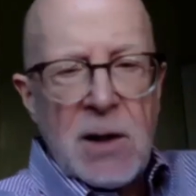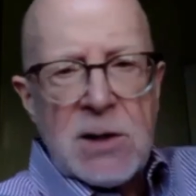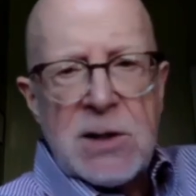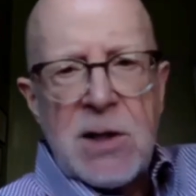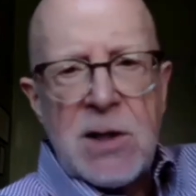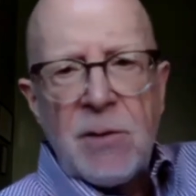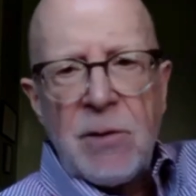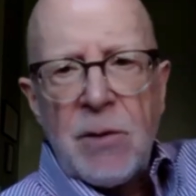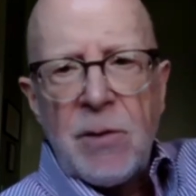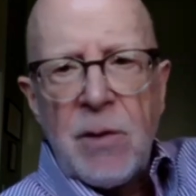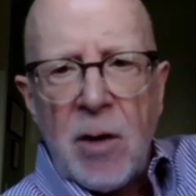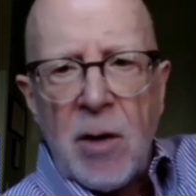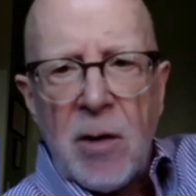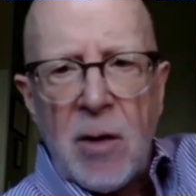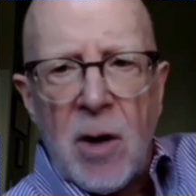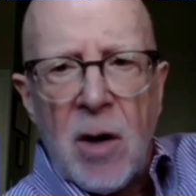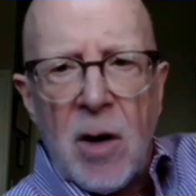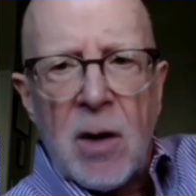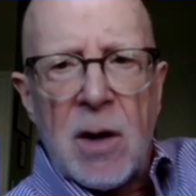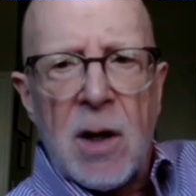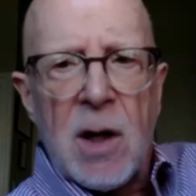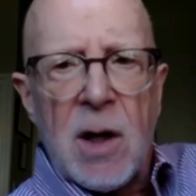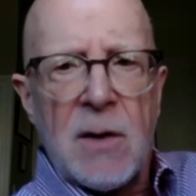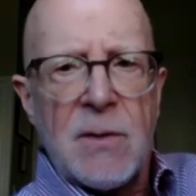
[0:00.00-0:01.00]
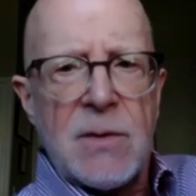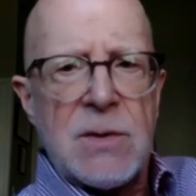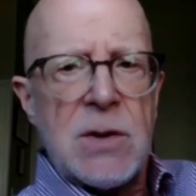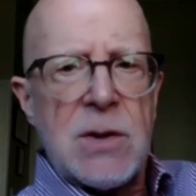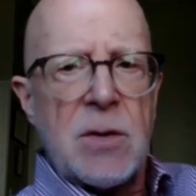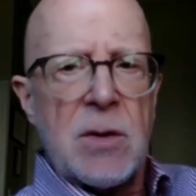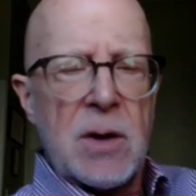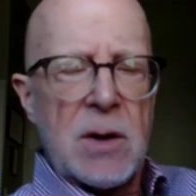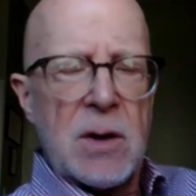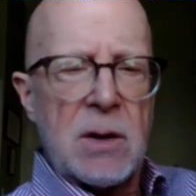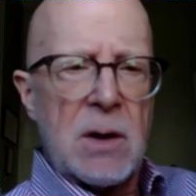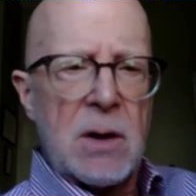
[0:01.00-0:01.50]
Douglass lived a very long life.
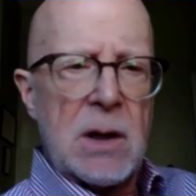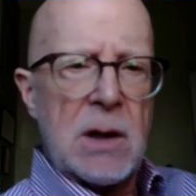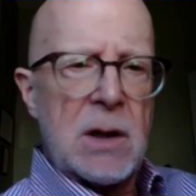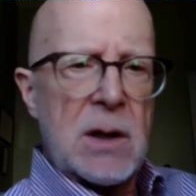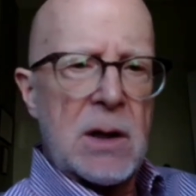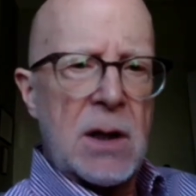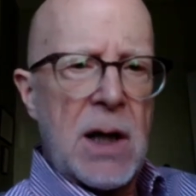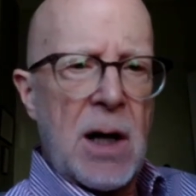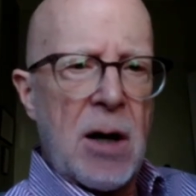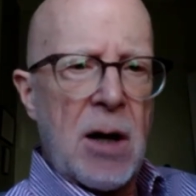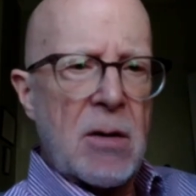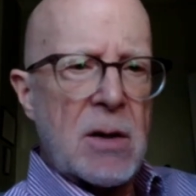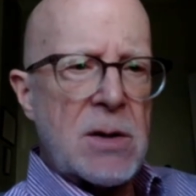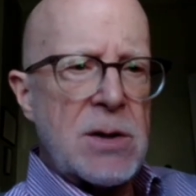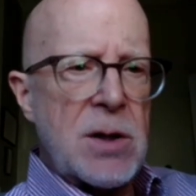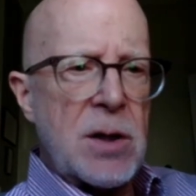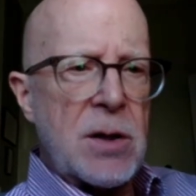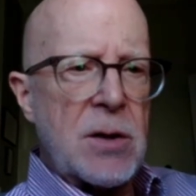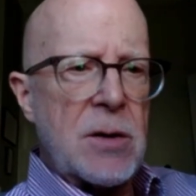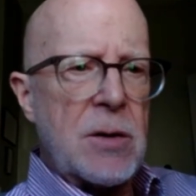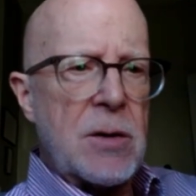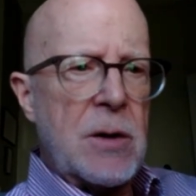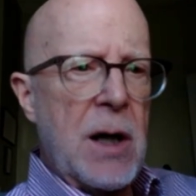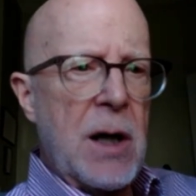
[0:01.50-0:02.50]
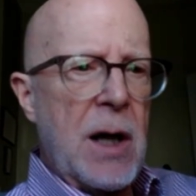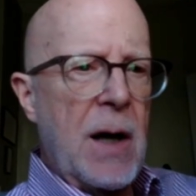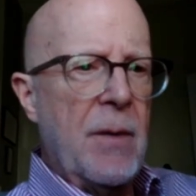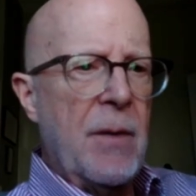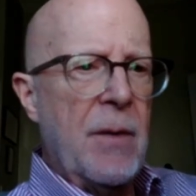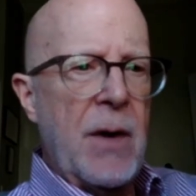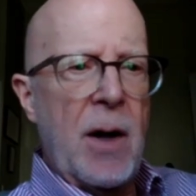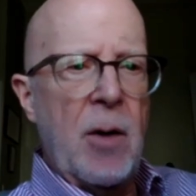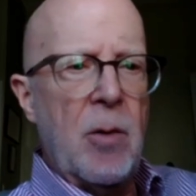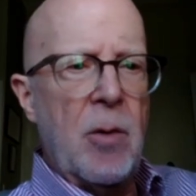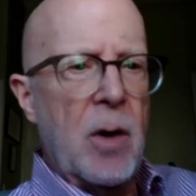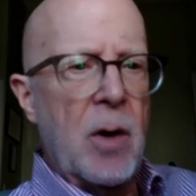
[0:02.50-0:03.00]
So did Garrison,
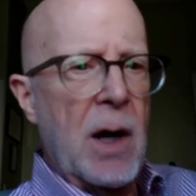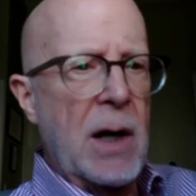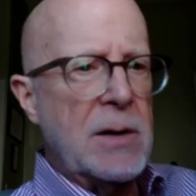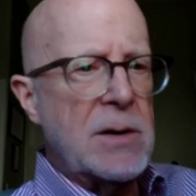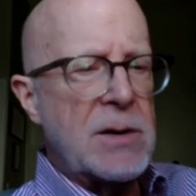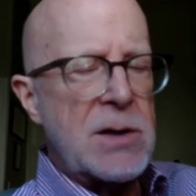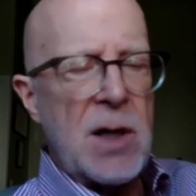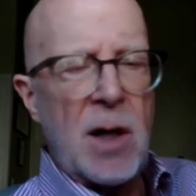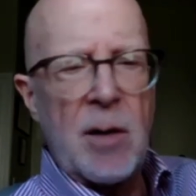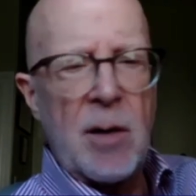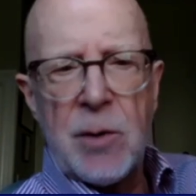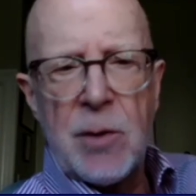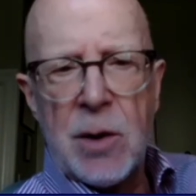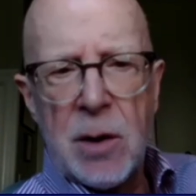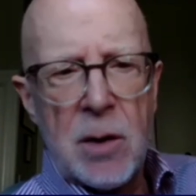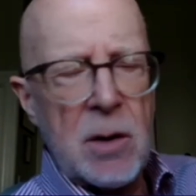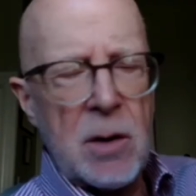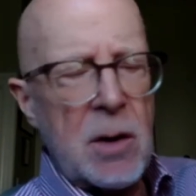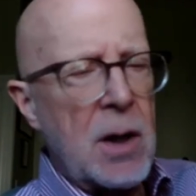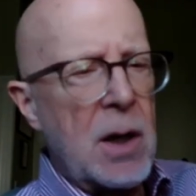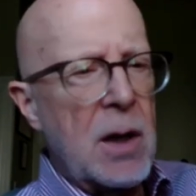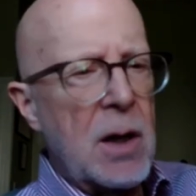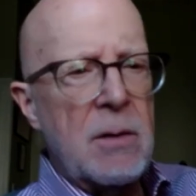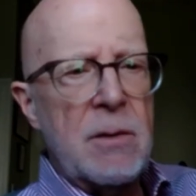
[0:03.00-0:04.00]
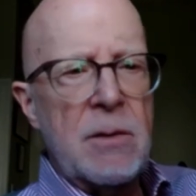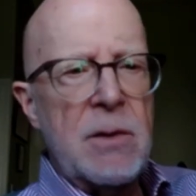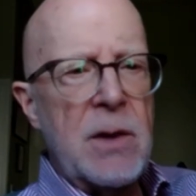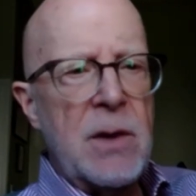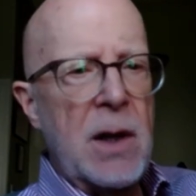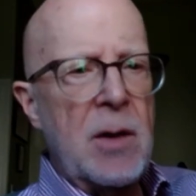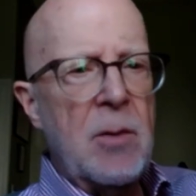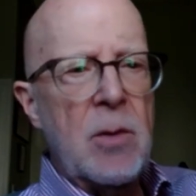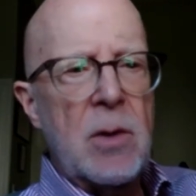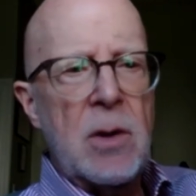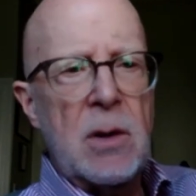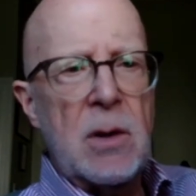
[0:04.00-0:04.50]
and they were and Sumner.
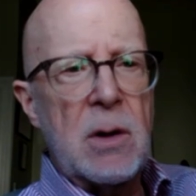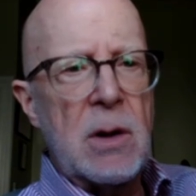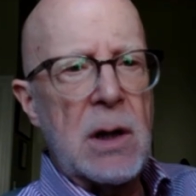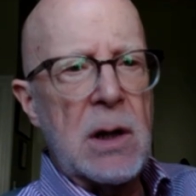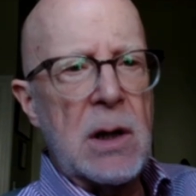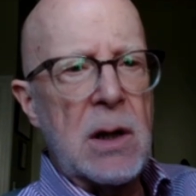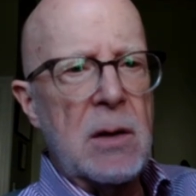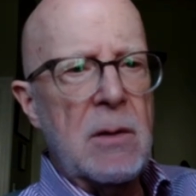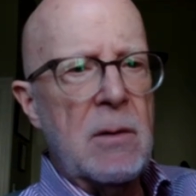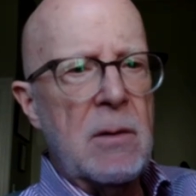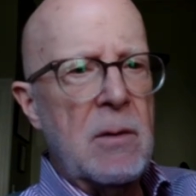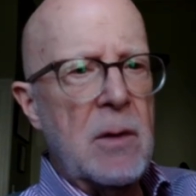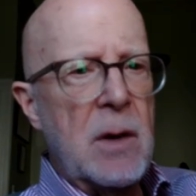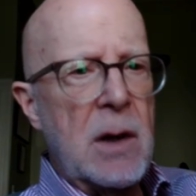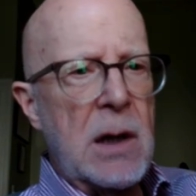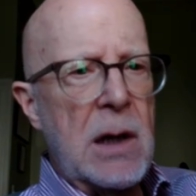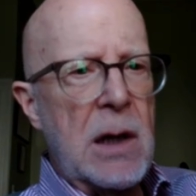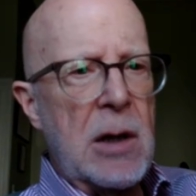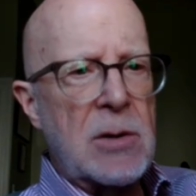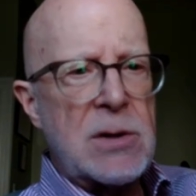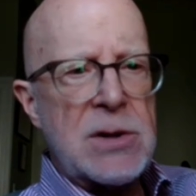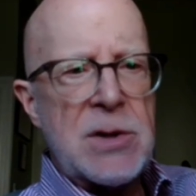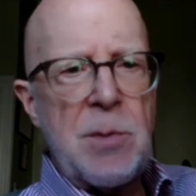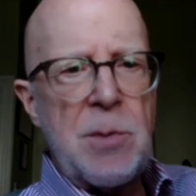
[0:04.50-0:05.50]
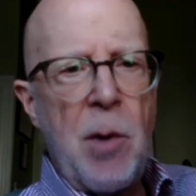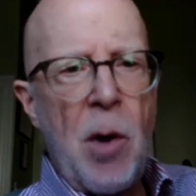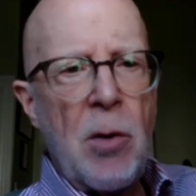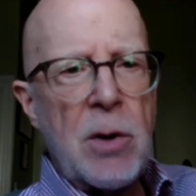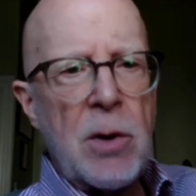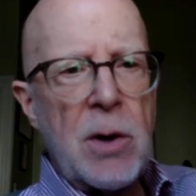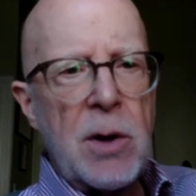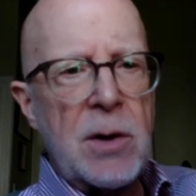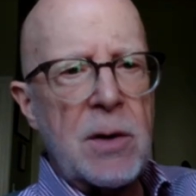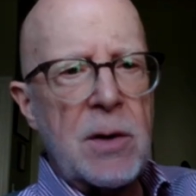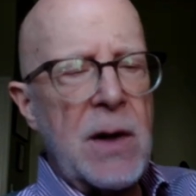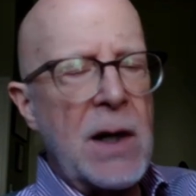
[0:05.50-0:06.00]
they were
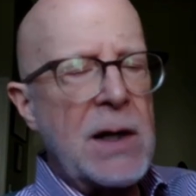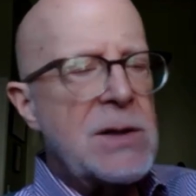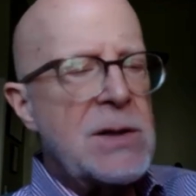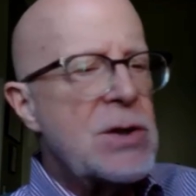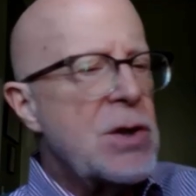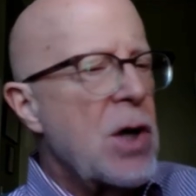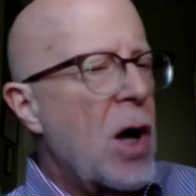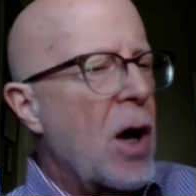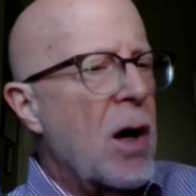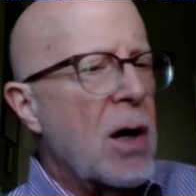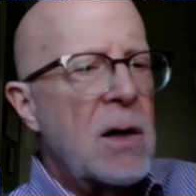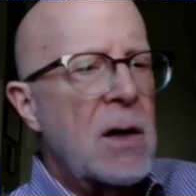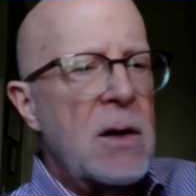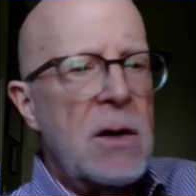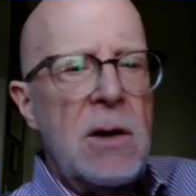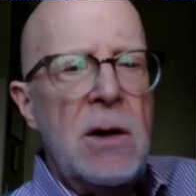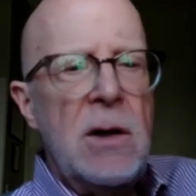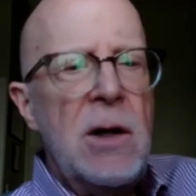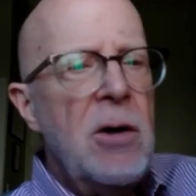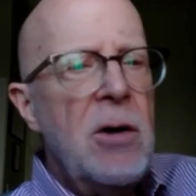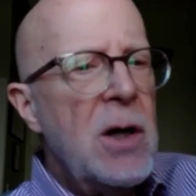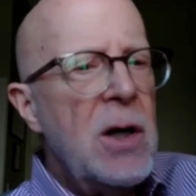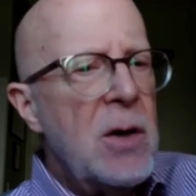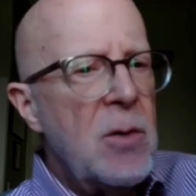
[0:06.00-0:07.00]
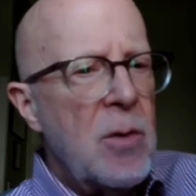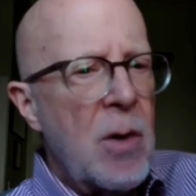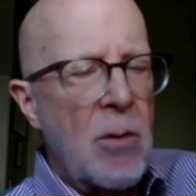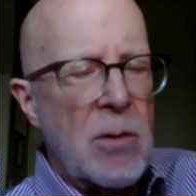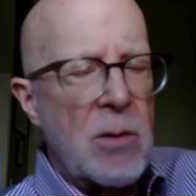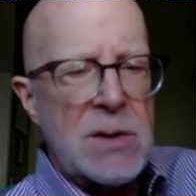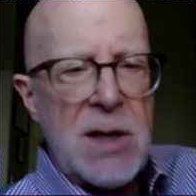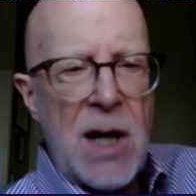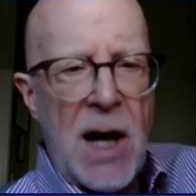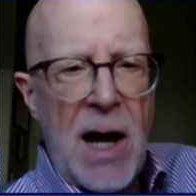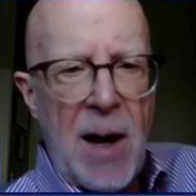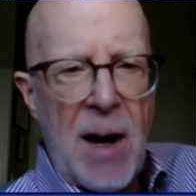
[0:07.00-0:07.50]
outspoken. They saw clearly
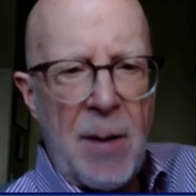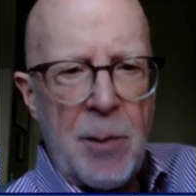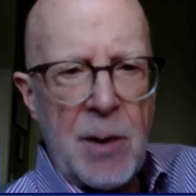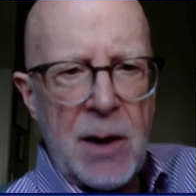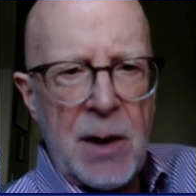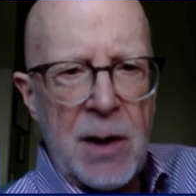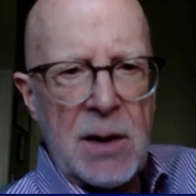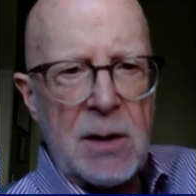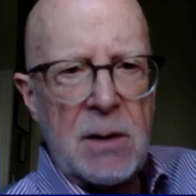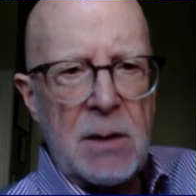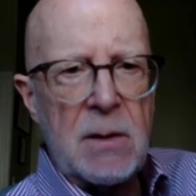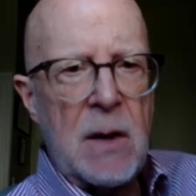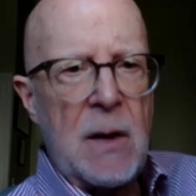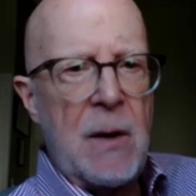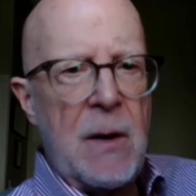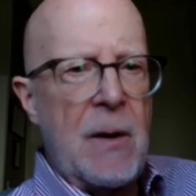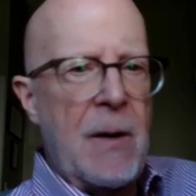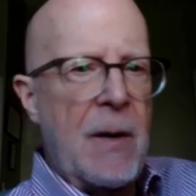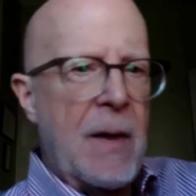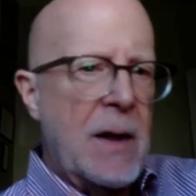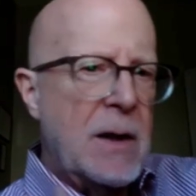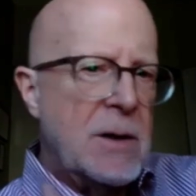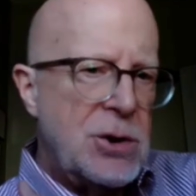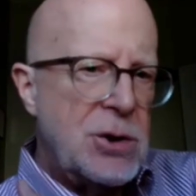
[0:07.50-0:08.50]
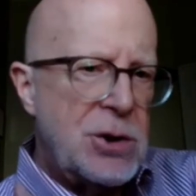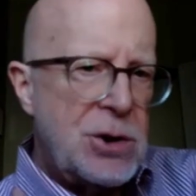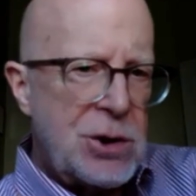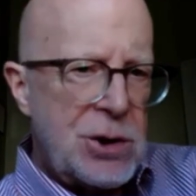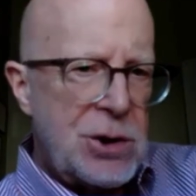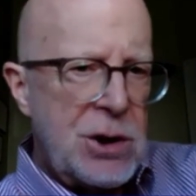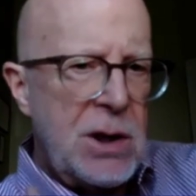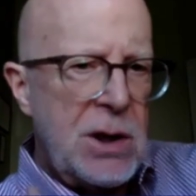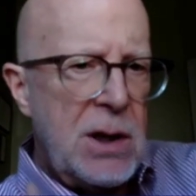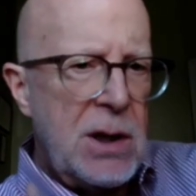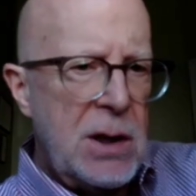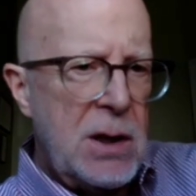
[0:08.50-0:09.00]
what was happening, and
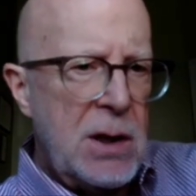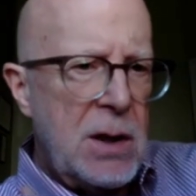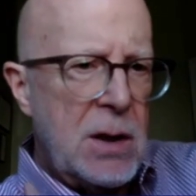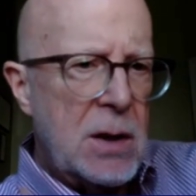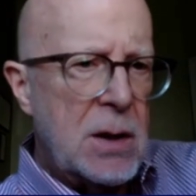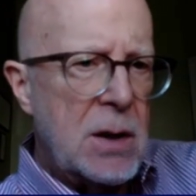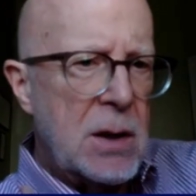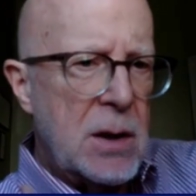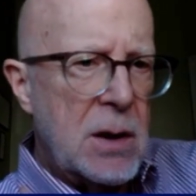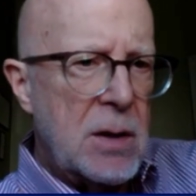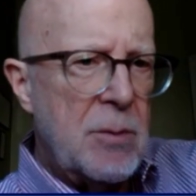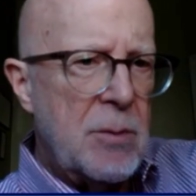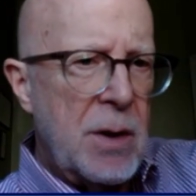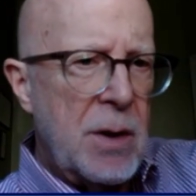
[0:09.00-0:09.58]
she,